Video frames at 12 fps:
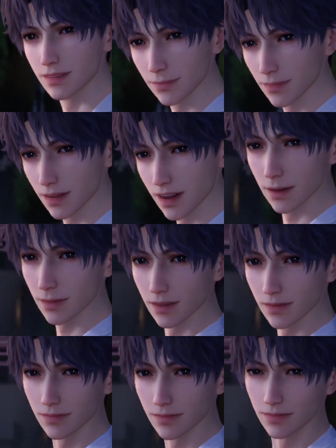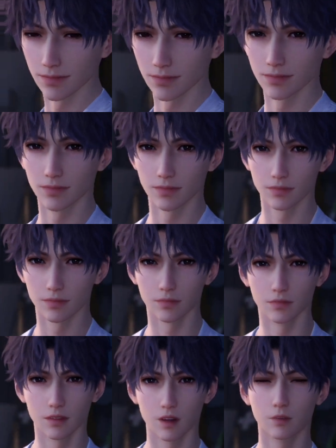Pick me up.
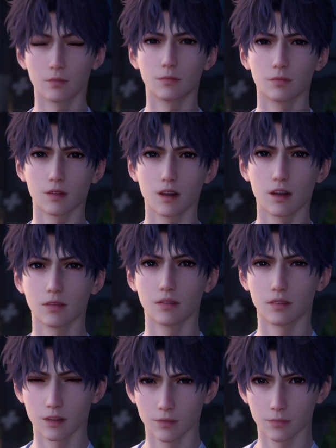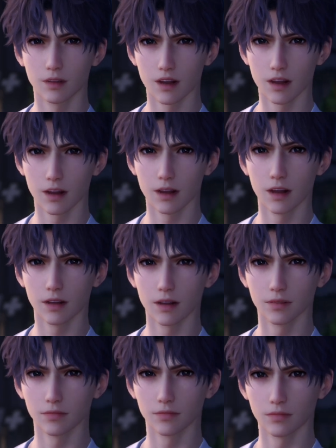And remember, don't be late again.